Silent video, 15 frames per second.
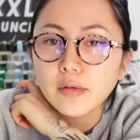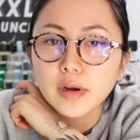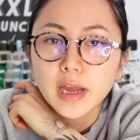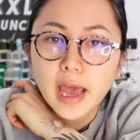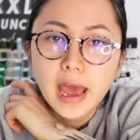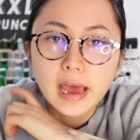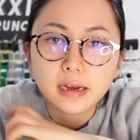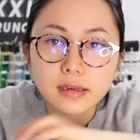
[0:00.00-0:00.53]

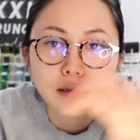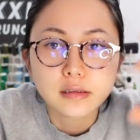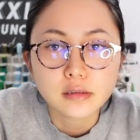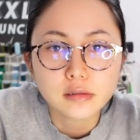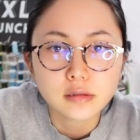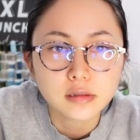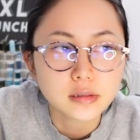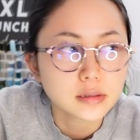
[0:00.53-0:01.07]
want to add a
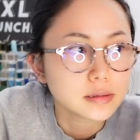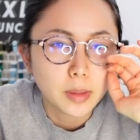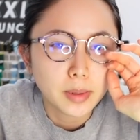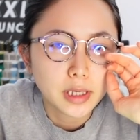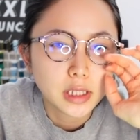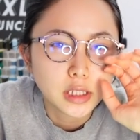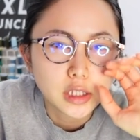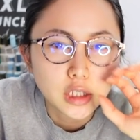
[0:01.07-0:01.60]
little,
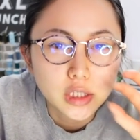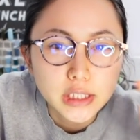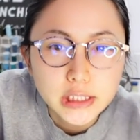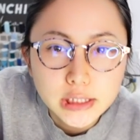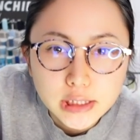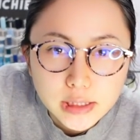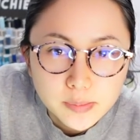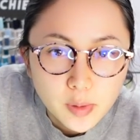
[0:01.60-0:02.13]
maybe a little
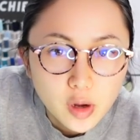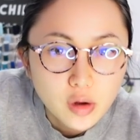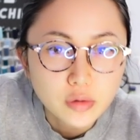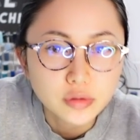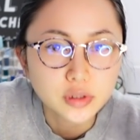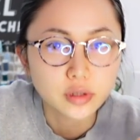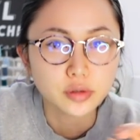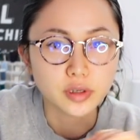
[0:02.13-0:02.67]

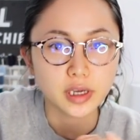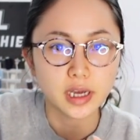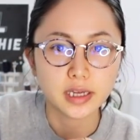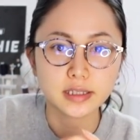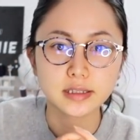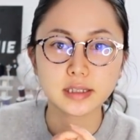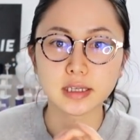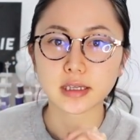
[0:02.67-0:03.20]
inspo so you
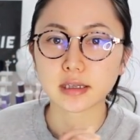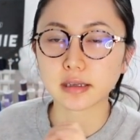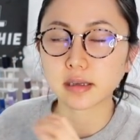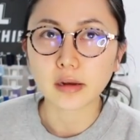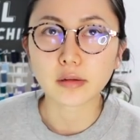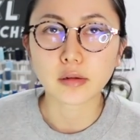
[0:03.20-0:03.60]
guys can,